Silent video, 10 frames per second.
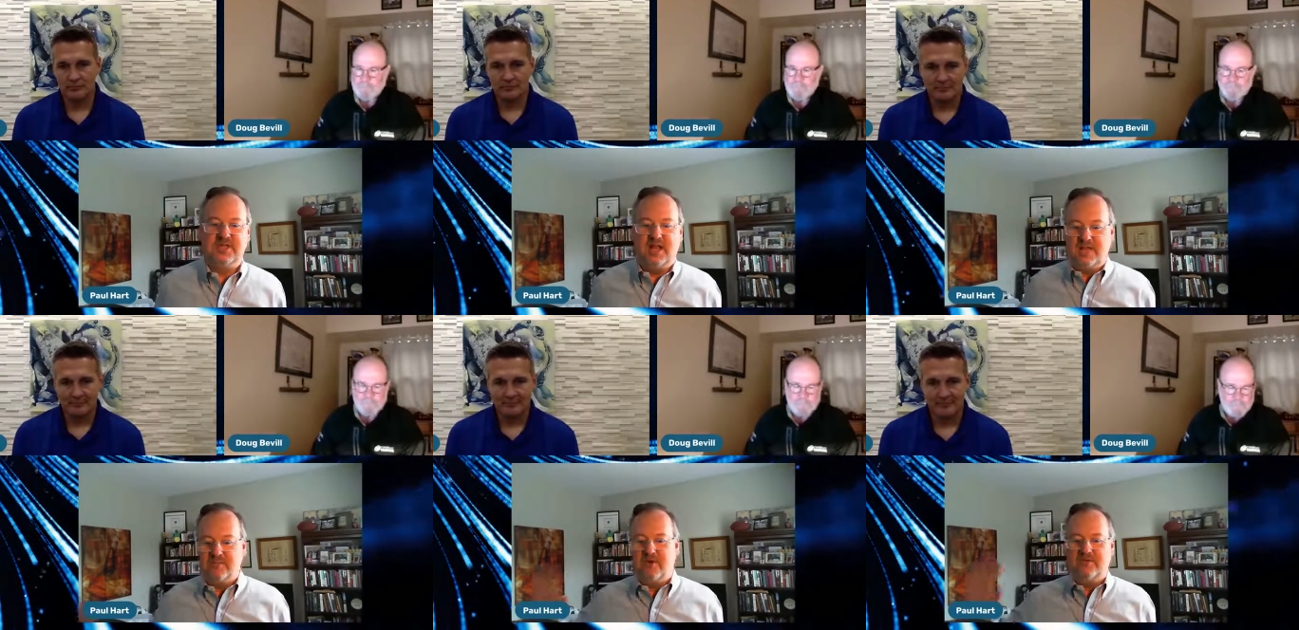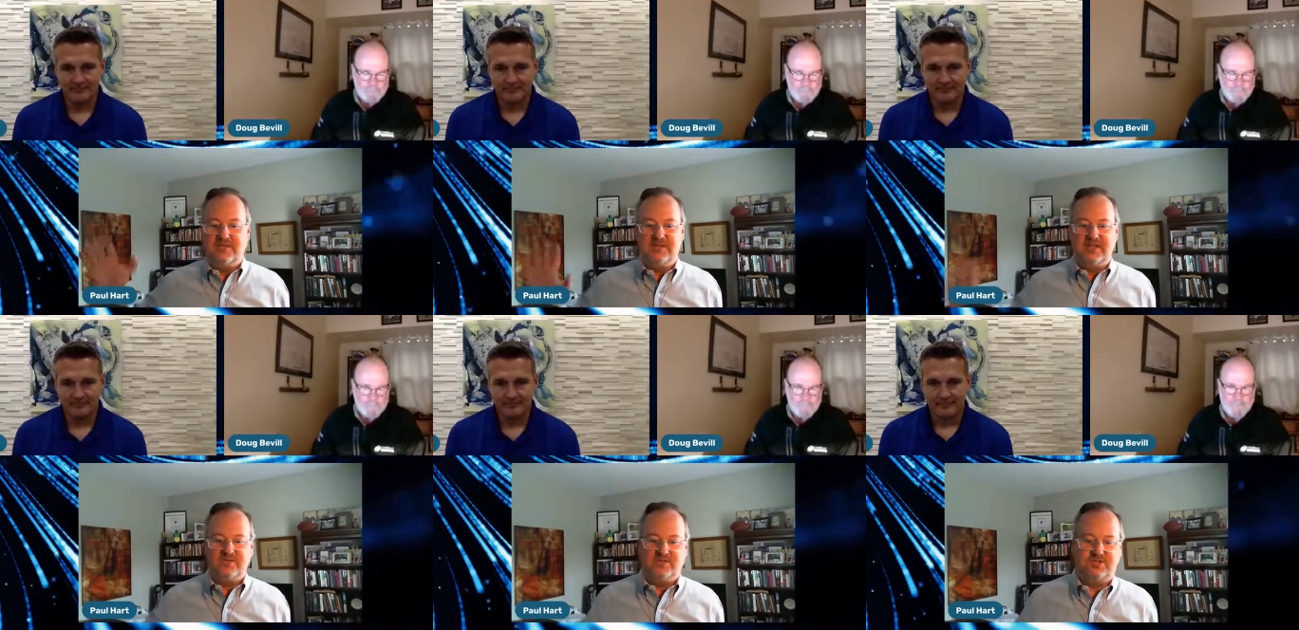Speaker 1: Kelly Murphy,
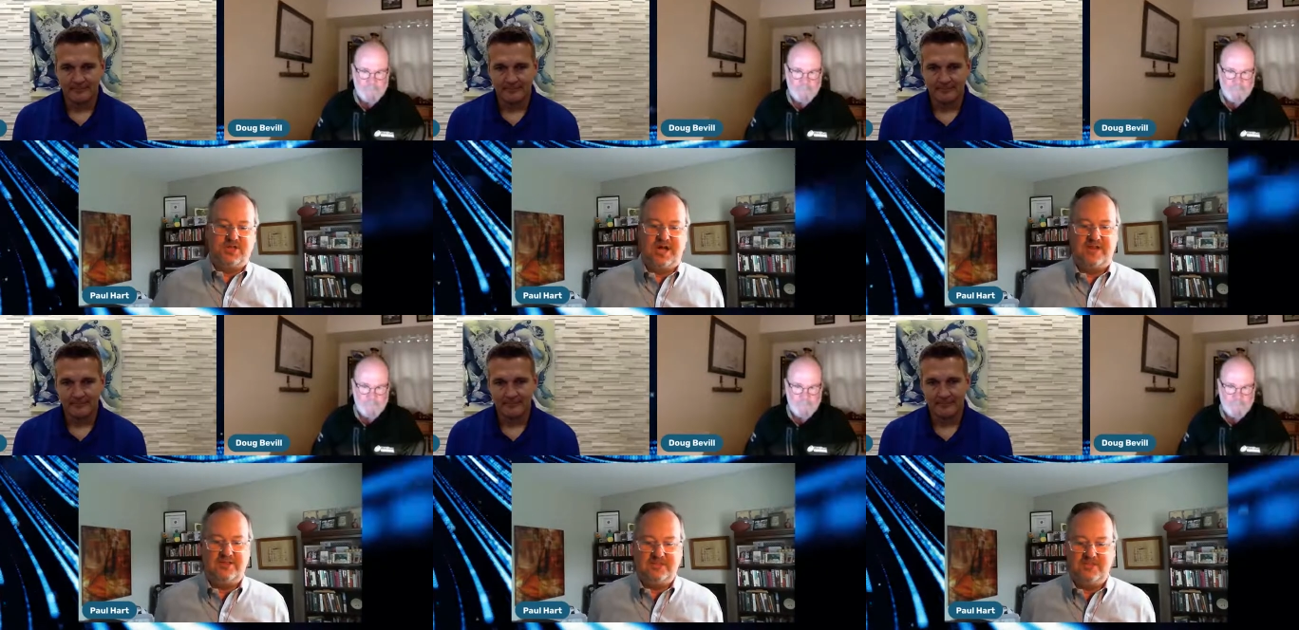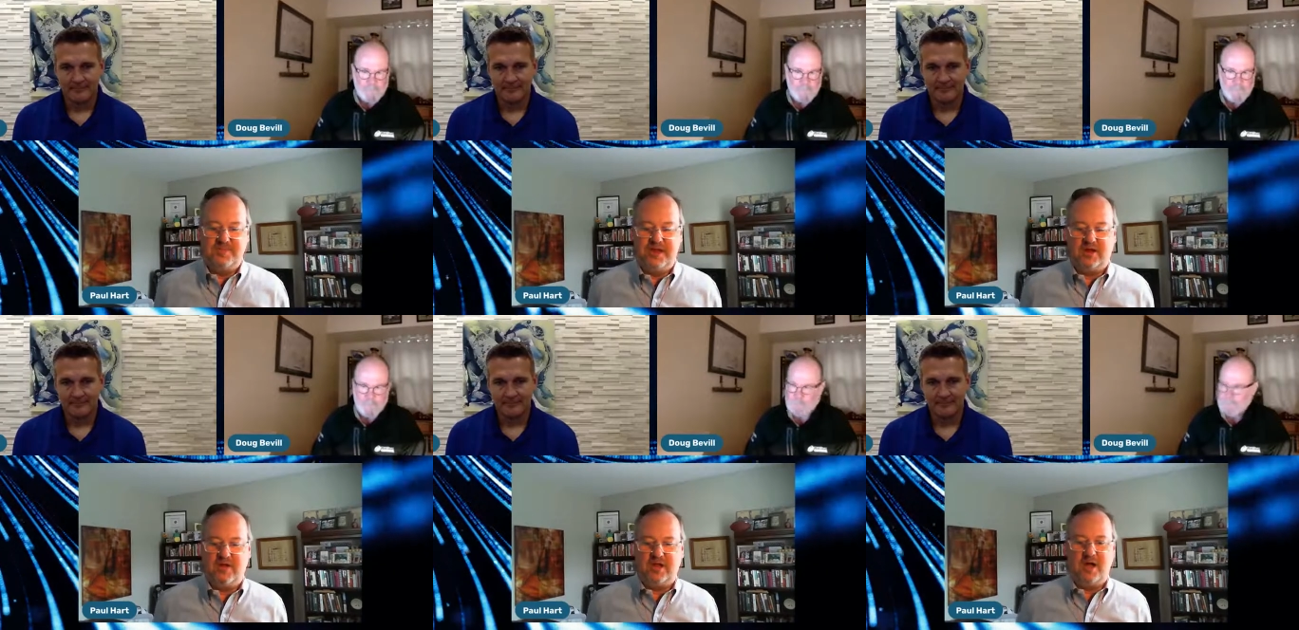thanks for the shout out there. She made a
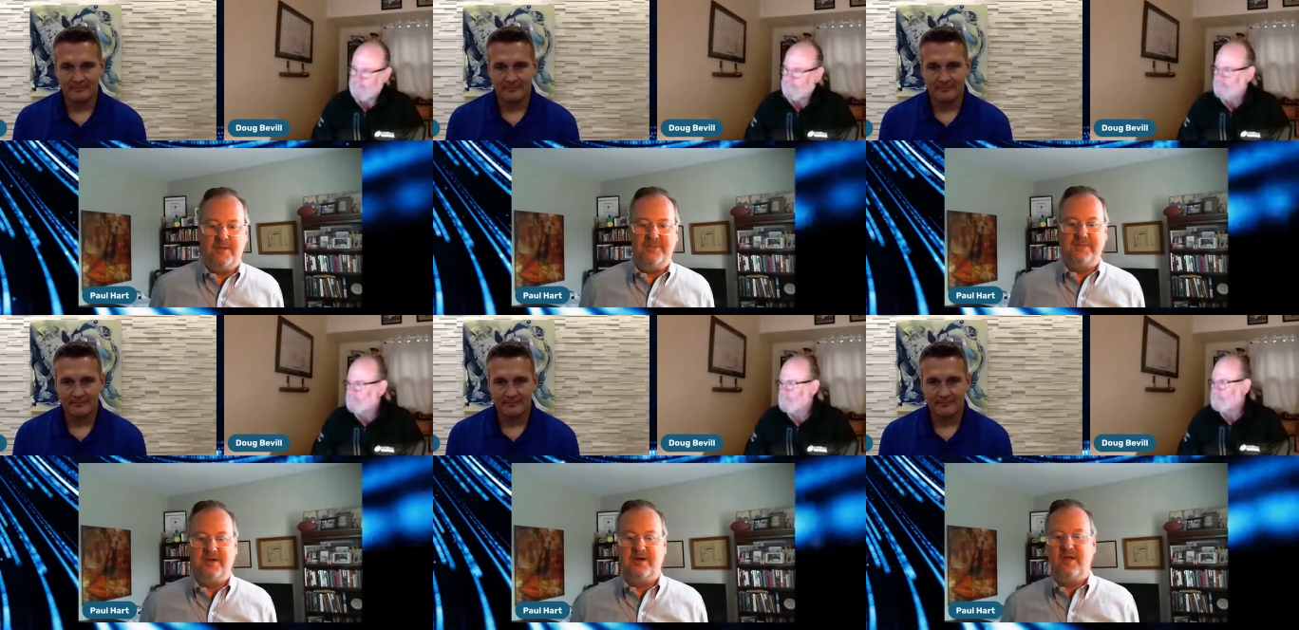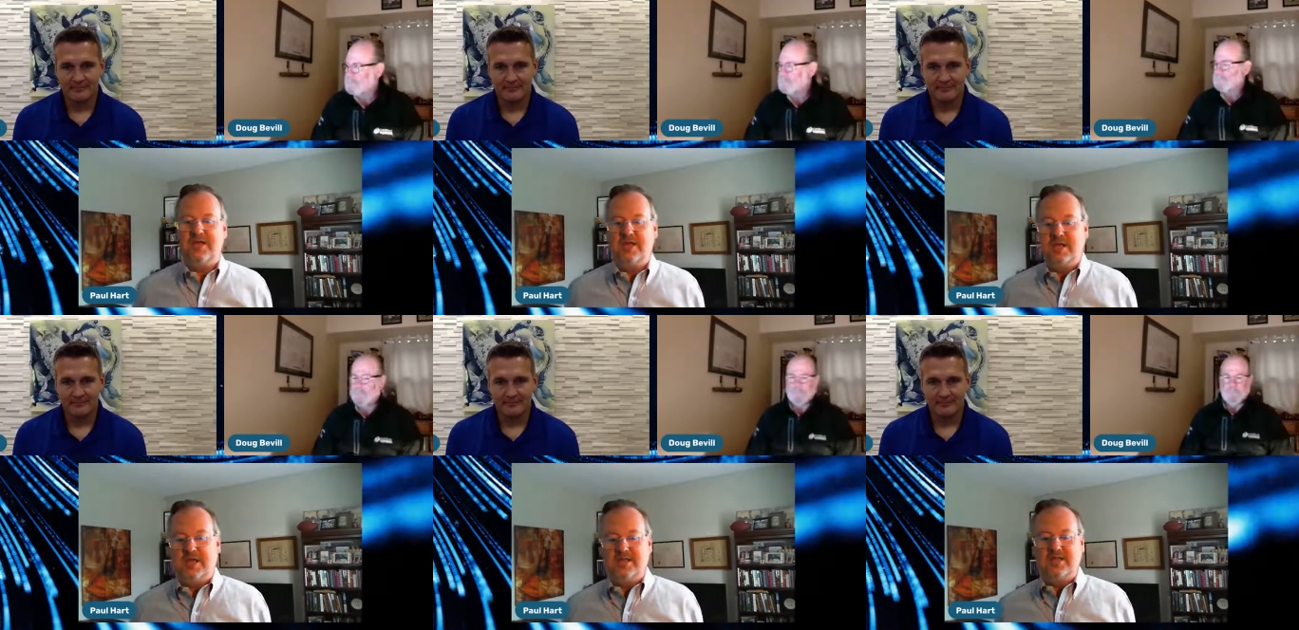great comment there
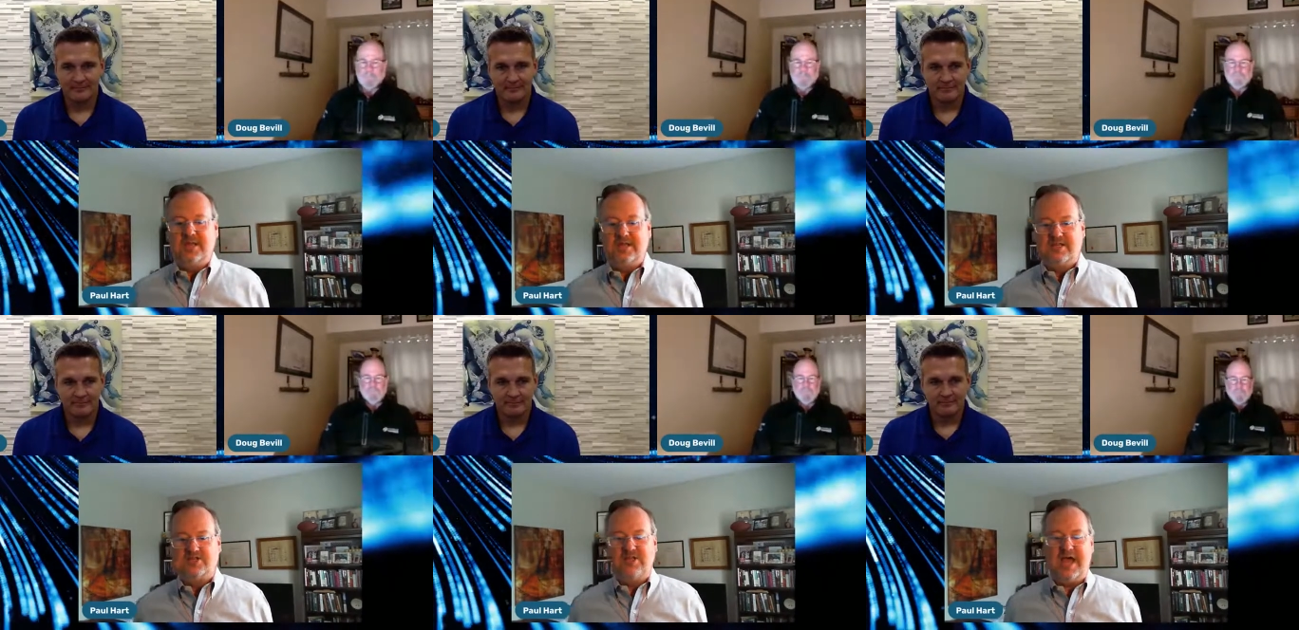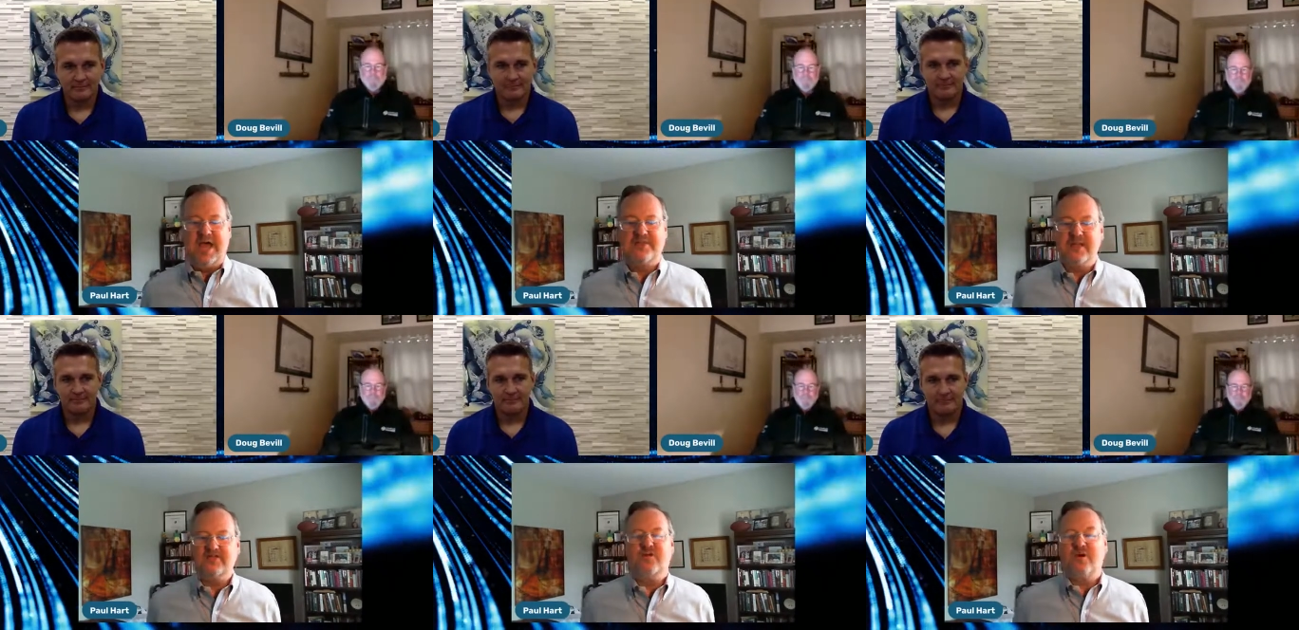in, in the chat.
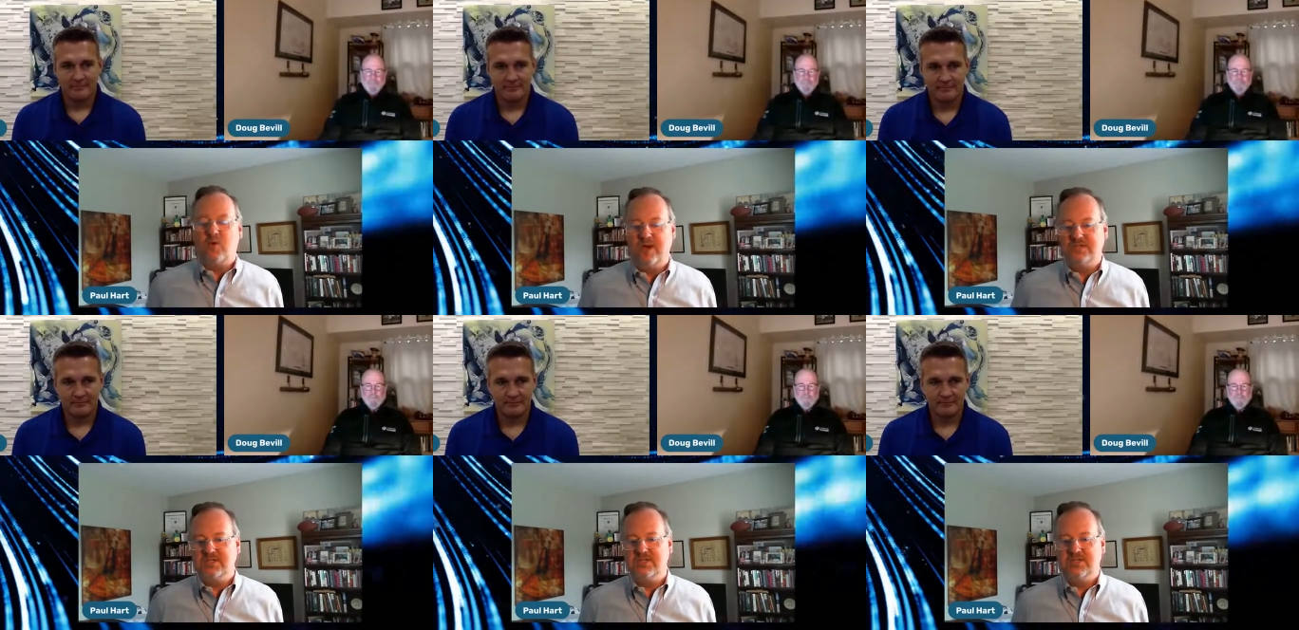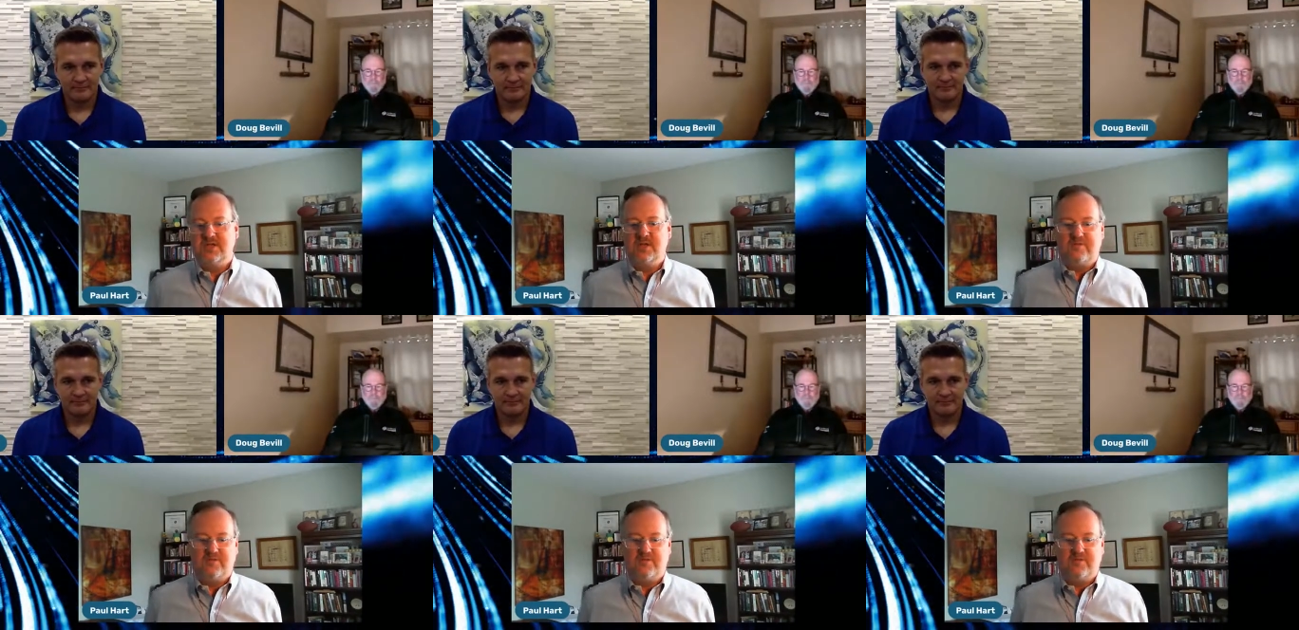Thanks for our questions